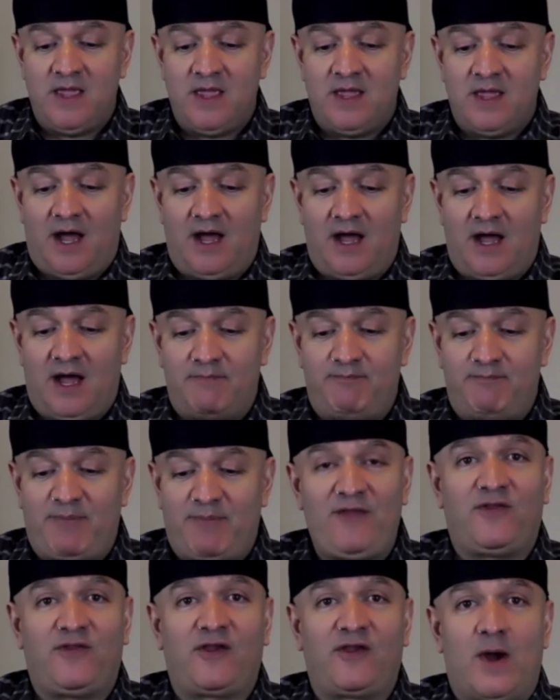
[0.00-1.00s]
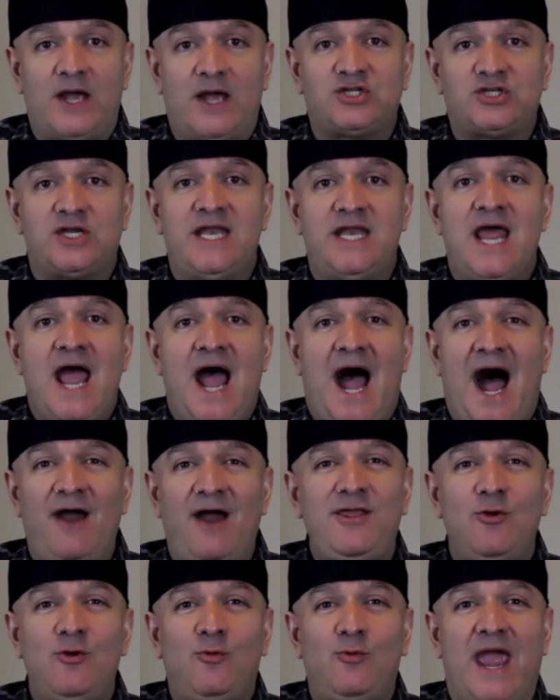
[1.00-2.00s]
a basic question: How do
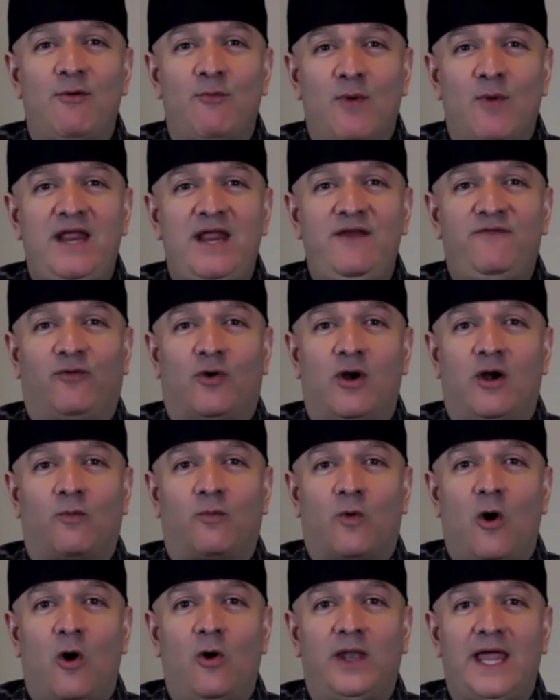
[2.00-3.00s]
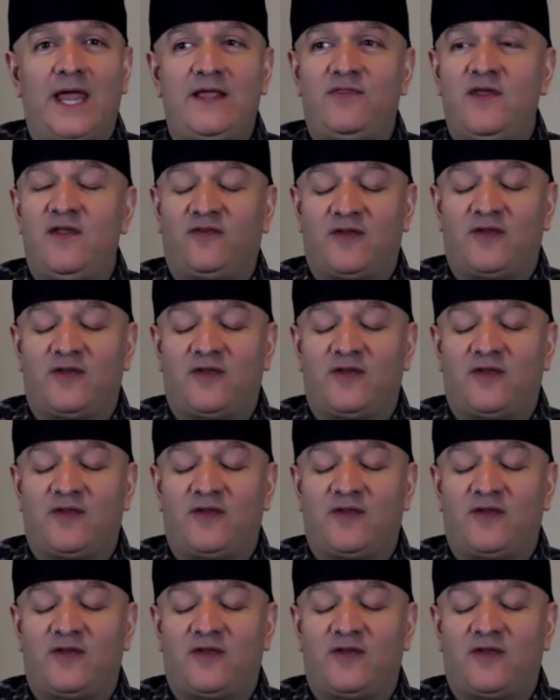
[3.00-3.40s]
you get ready for a role like this?